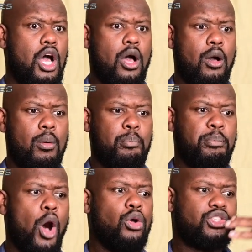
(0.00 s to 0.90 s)

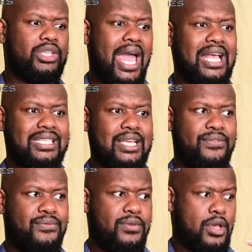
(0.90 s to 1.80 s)
boasts as
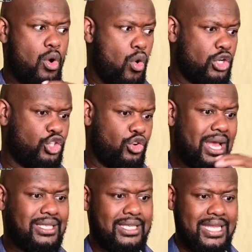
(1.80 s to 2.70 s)
if or
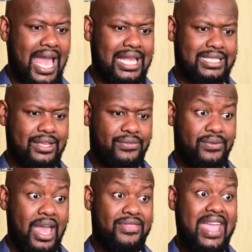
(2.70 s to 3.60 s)
dresses as if
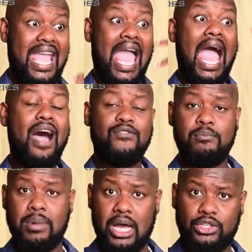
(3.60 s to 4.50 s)
they have
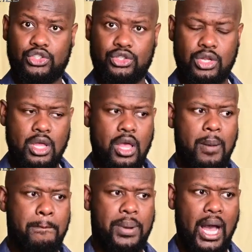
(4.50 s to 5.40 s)
much
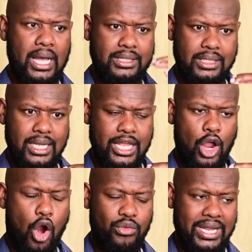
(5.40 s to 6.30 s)
but in
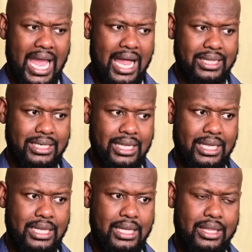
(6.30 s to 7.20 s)
all reality,
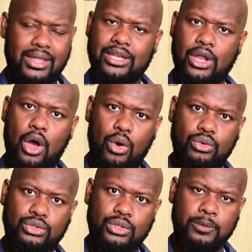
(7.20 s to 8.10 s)
they
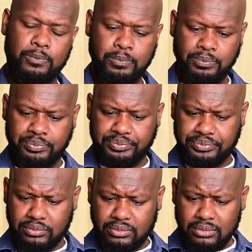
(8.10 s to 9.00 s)
don't.
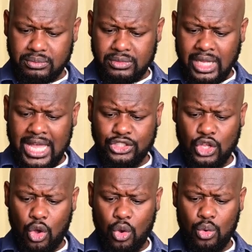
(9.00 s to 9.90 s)
And
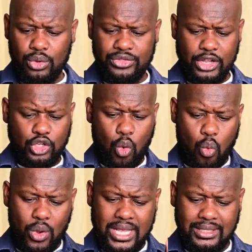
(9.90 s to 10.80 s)
so there's a
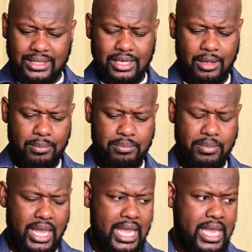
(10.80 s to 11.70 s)
wisdom
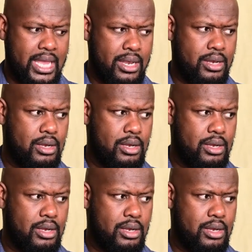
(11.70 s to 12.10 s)
in